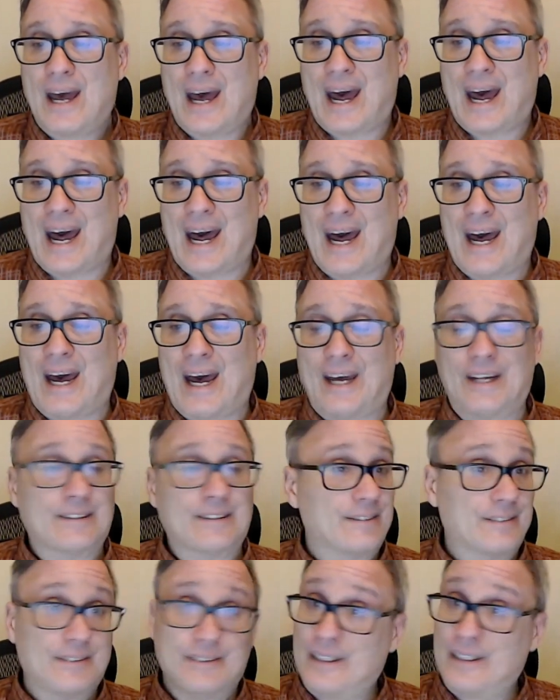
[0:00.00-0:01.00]

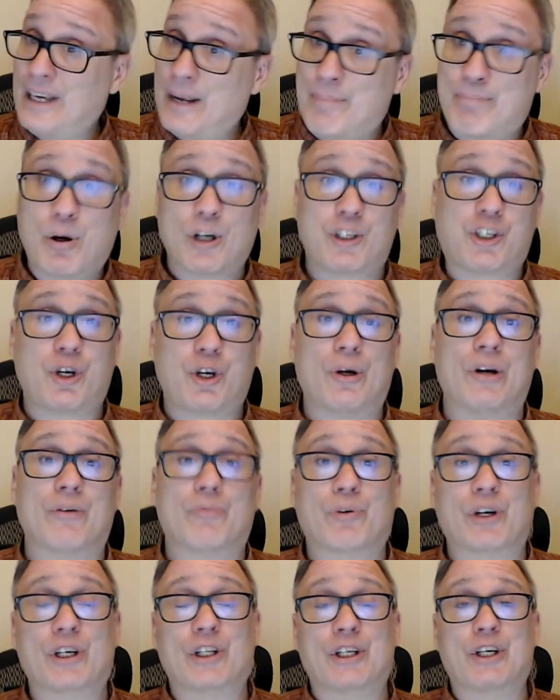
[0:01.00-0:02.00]
And it puts you in a
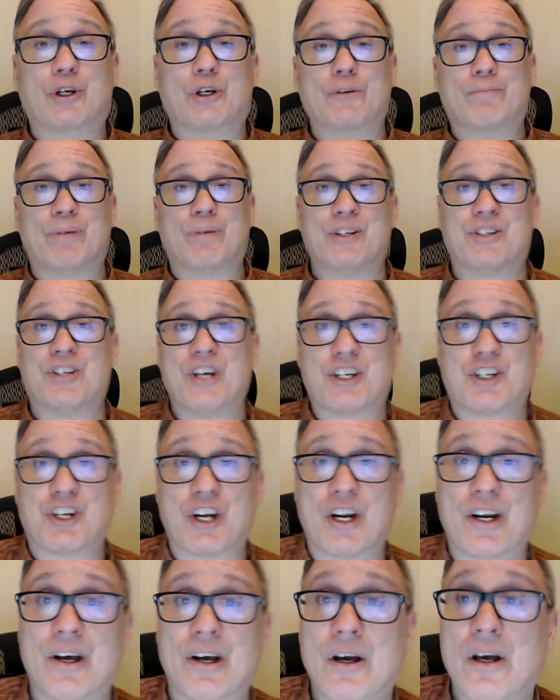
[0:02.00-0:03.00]
really good
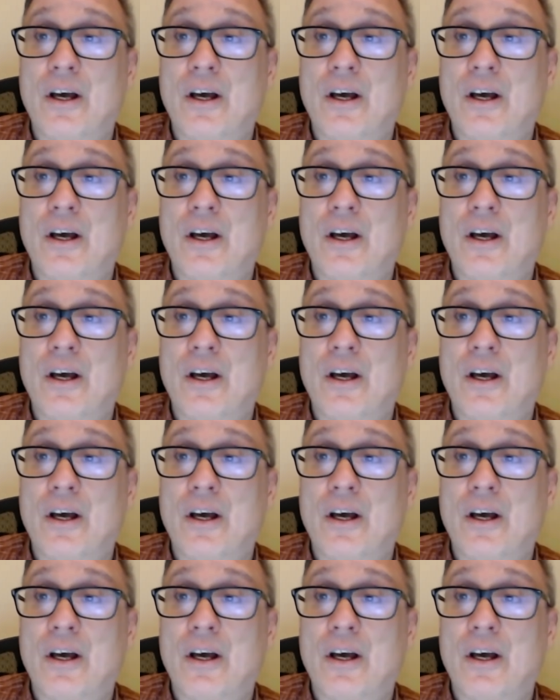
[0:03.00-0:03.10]
position.